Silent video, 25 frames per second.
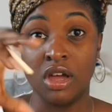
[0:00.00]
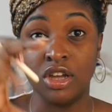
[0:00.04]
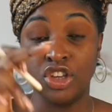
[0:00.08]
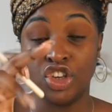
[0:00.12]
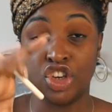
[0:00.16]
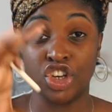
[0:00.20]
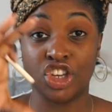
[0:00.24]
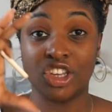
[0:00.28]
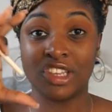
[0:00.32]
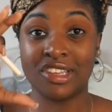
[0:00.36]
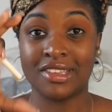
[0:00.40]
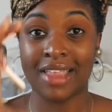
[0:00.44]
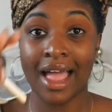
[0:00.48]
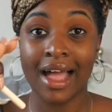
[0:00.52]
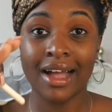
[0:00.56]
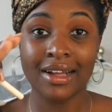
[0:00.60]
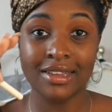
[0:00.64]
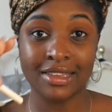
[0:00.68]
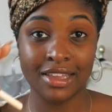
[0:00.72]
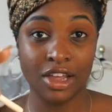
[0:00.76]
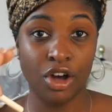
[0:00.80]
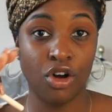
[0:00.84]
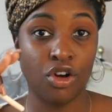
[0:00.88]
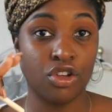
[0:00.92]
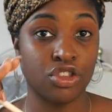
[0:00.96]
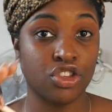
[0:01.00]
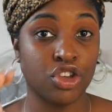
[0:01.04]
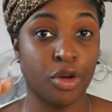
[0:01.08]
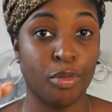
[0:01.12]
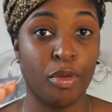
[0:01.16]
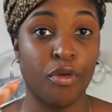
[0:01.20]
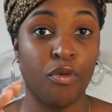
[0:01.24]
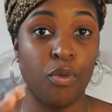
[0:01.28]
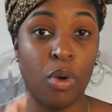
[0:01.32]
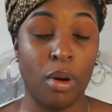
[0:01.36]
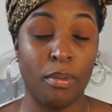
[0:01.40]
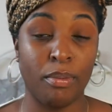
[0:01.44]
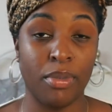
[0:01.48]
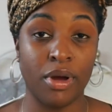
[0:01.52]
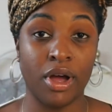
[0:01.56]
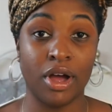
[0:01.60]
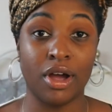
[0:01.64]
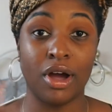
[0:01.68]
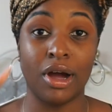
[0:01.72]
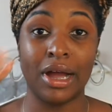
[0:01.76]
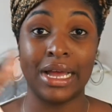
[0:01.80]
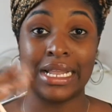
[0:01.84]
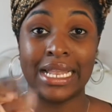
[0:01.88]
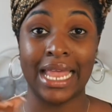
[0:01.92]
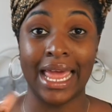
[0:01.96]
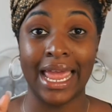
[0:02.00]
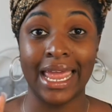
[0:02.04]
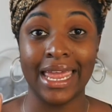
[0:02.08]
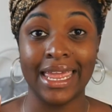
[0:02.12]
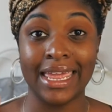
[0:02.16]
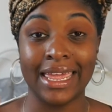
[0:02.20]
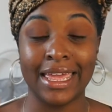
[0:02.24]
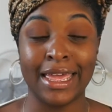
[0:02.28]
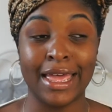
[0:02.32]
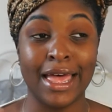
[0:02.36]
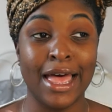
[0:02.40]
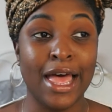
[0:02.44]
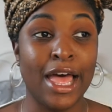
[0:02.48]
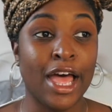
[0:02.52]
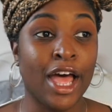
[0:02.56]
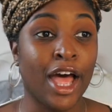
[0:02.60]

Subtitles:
just stacked it on top of one burger and ate it.